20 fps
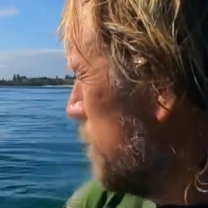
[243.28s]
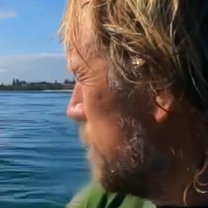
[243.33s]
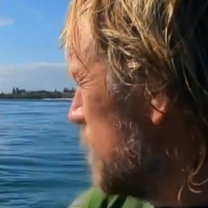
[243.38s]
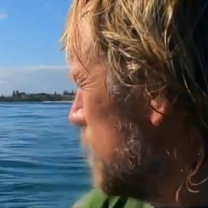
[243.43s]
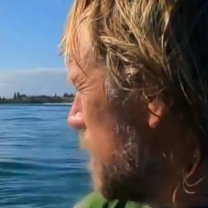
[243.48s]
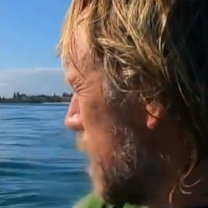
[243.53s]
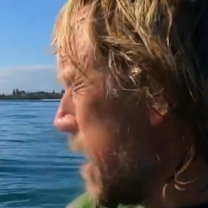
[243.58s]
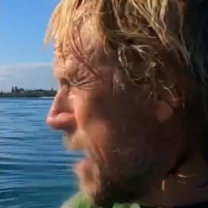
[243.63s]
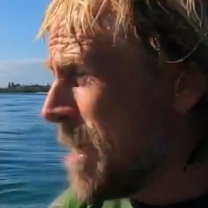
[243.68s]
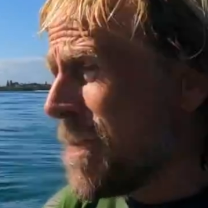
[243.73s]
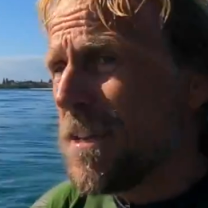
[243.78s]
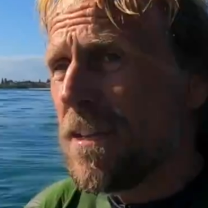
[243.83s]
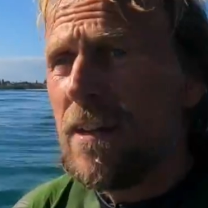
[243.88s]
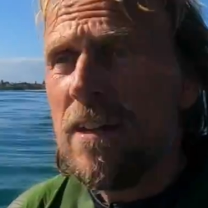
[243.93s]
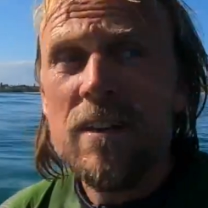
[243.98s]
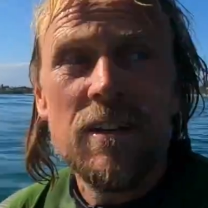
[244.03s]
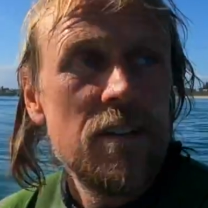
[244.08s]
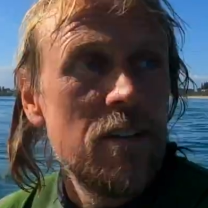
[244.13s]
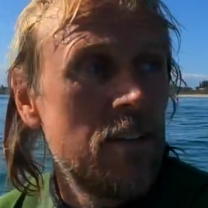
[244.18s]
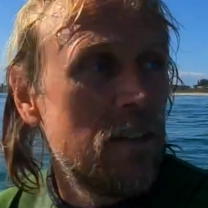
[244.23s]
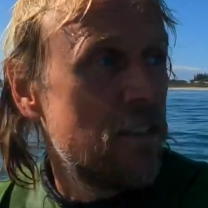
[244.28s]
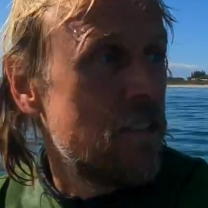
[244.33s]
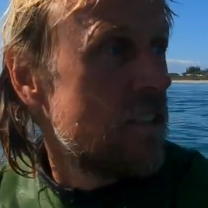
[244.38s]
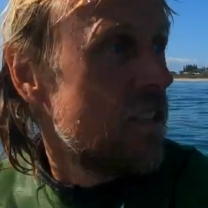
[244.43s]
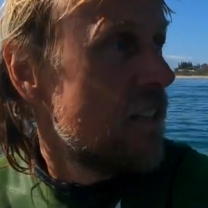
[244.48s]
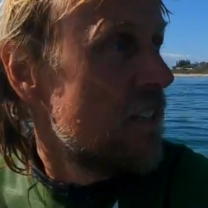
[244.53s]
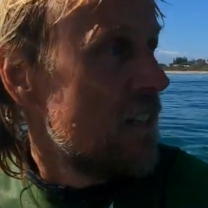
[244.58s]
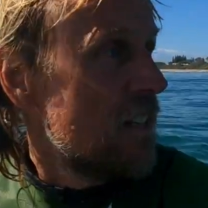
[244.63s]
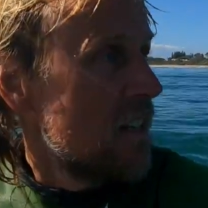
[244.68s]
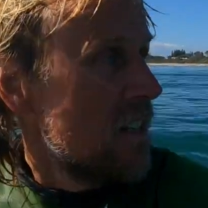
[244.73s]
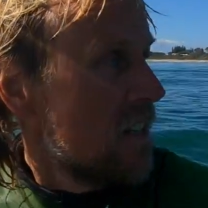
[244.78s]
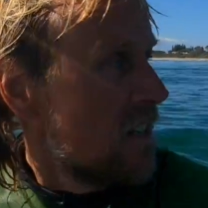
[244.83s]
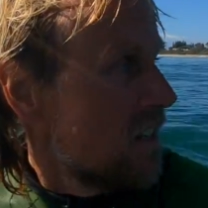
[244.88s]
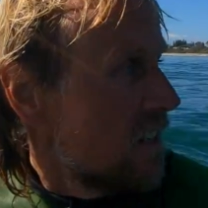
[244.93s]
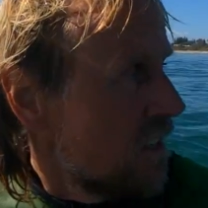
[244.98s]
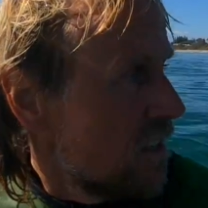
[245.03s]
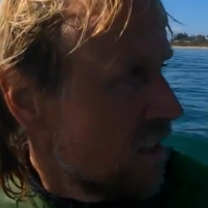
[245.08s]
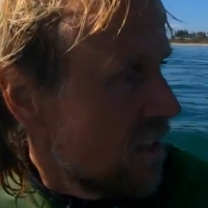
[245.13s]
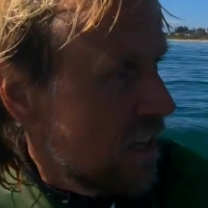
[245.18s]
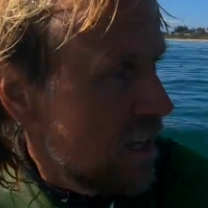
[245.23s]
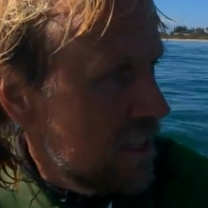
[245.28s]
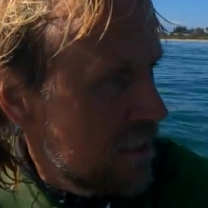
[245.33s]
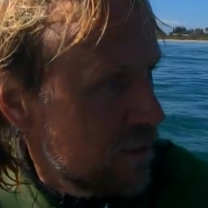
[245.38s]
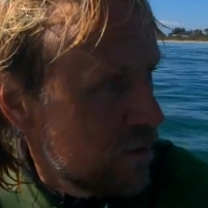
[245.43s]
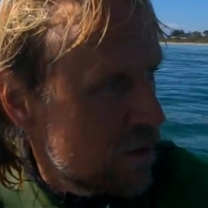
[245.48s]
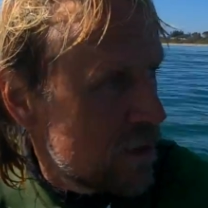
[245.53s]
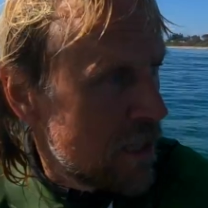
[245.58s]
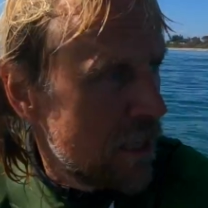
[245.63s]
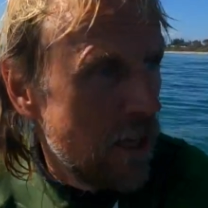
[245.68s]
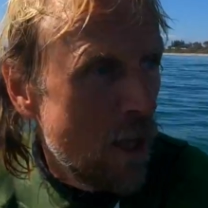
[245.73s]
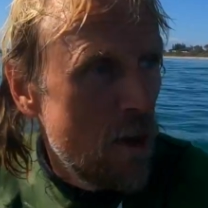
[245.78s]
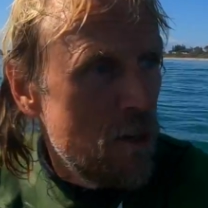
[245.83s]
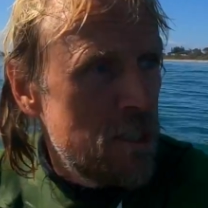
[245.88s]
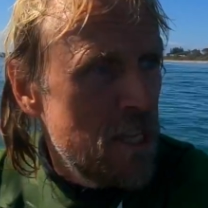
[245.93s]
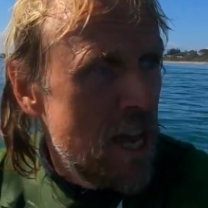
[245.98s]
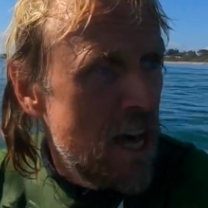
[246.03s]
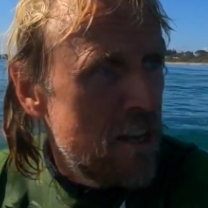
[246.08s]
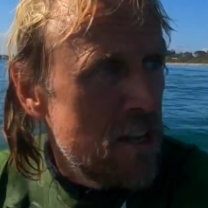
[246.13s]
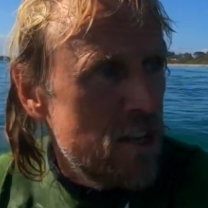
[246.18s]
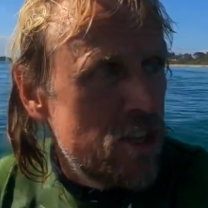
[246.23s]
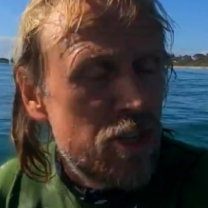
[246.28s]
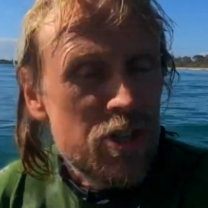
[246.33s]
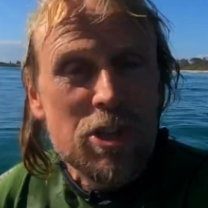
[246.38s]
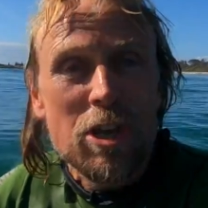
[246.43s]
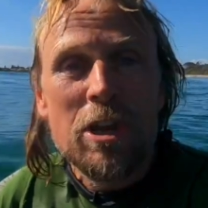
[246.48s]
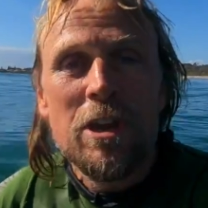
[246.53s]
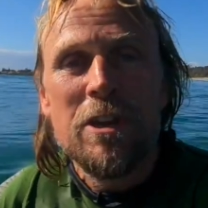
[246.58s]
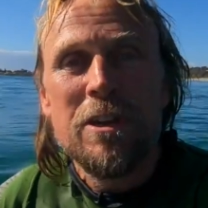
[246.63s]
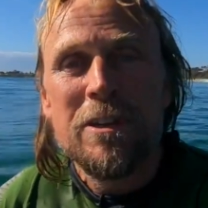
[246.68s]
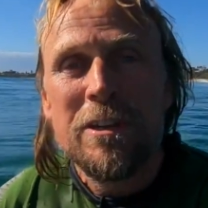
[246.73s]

Today, it looks closeout-ish,